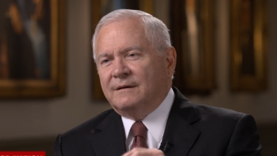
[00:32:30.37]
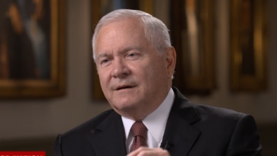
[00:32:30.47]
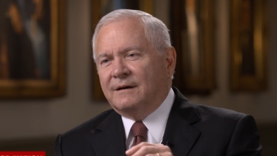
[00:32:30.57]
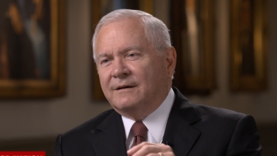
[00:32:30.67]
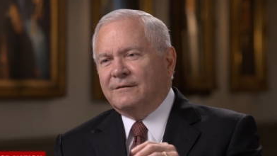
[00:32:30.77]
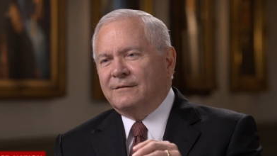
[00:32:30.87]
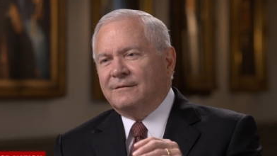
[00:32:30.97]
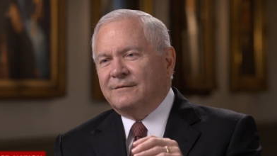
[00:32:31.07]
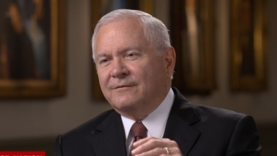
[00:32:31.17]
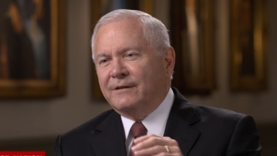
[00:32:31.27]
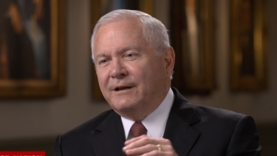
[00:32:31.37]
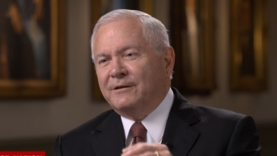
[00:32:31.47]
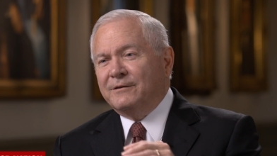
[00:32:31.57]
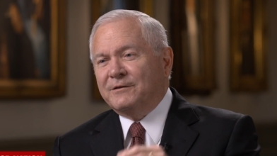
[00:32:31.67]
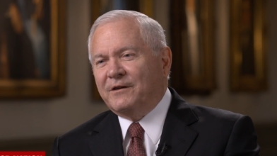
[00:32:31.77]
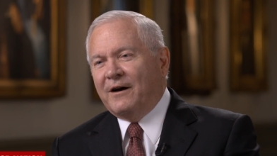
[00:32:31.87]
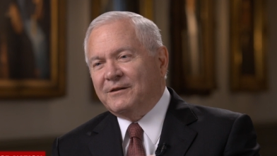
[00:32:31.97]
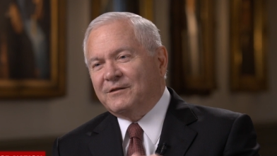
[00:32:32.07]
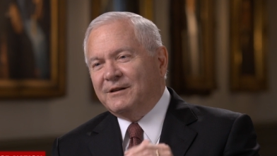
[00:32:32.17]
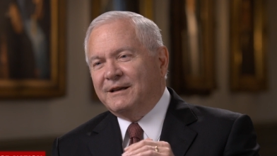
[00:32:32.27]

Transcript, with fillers: uh, Lyndon Johnson